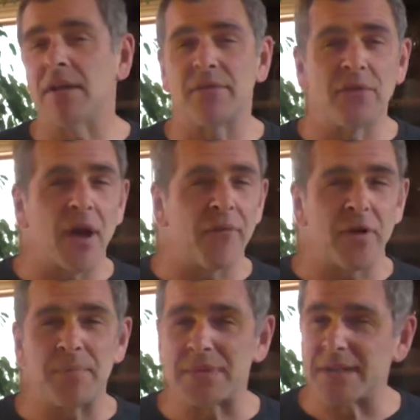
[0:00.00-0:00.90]
It's not
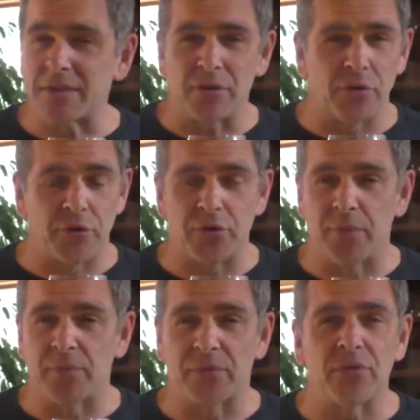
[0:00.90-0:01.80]
very particular in
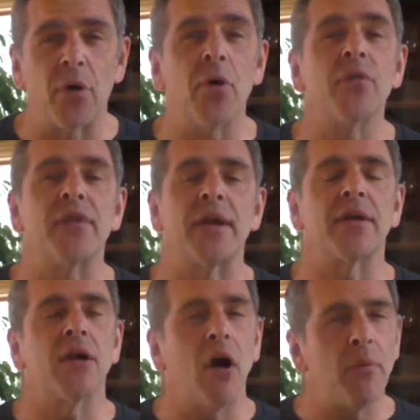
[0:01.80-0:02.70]
terms of soils, and it
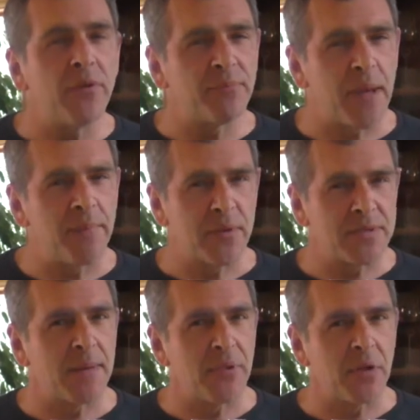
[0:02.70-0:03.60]
could always pump out
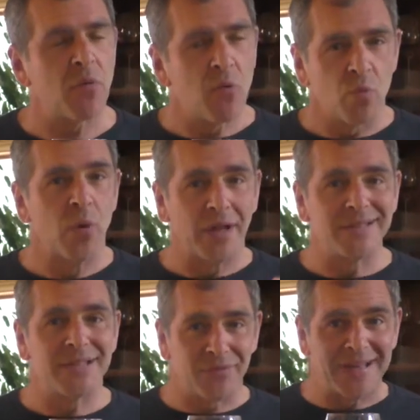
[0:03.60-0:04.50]
something
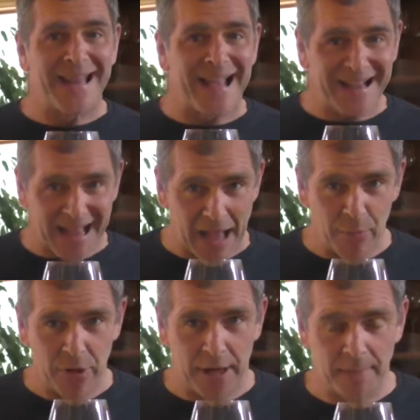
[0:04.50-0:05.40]
relatively
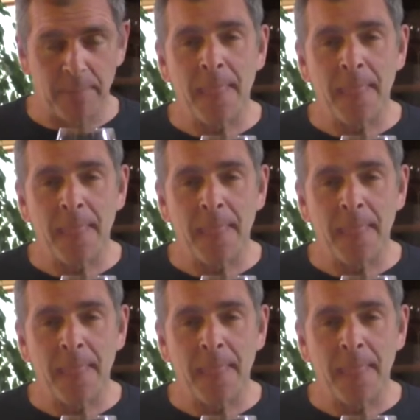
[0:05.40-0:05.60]
Cabernet.